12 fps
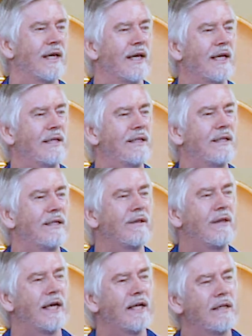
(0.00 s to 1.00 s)
And
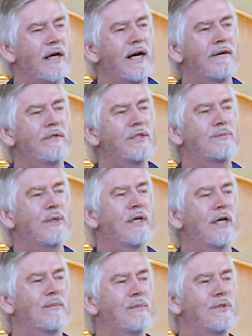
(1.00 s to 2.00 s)
that aliveness
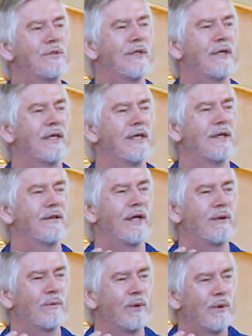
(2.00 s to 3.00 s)
becomes
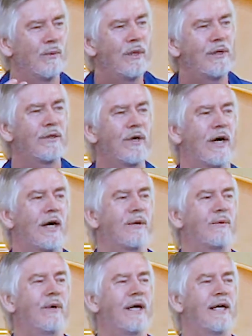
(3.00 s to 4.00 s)
that we're with
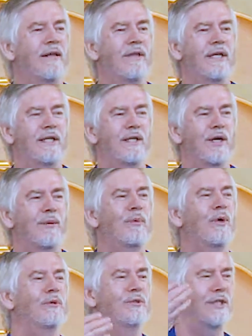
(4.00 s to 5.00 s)
God rather than
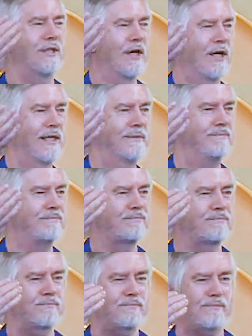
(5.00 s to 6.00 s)
approaching God.
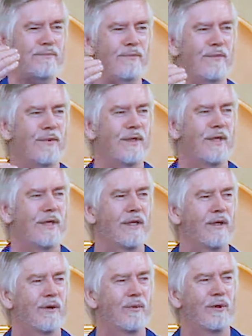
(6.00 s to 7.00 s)

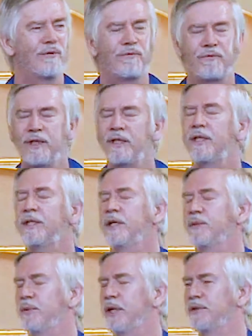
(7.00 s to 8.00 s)
We're feeling
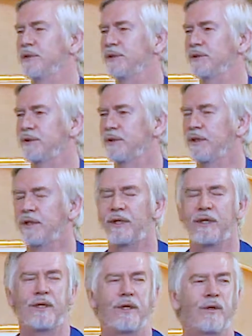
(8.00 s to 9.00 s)
that presence.
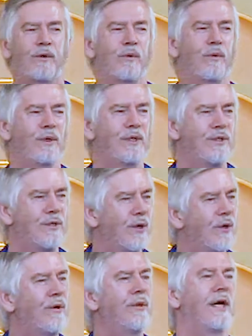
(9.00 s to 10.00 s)
We
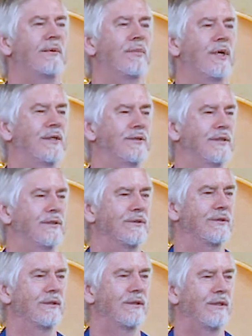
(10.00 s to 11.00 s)
know that
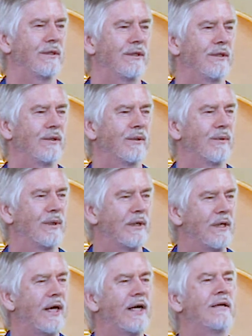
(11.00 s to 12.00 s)
presence. We're
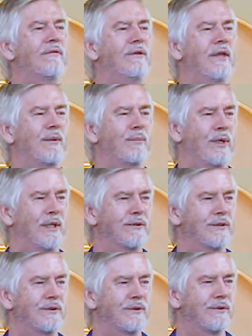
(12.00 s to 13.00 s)
alive in that
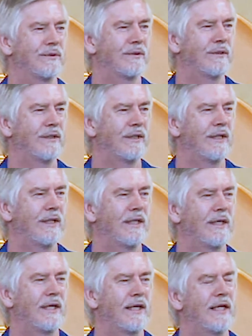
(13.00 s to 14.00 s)
presence.
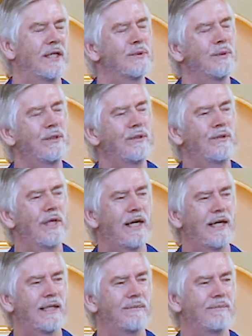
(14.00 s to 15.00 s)
And as we do
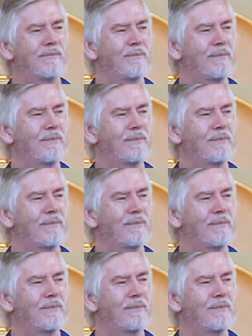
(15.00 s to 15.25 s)
that,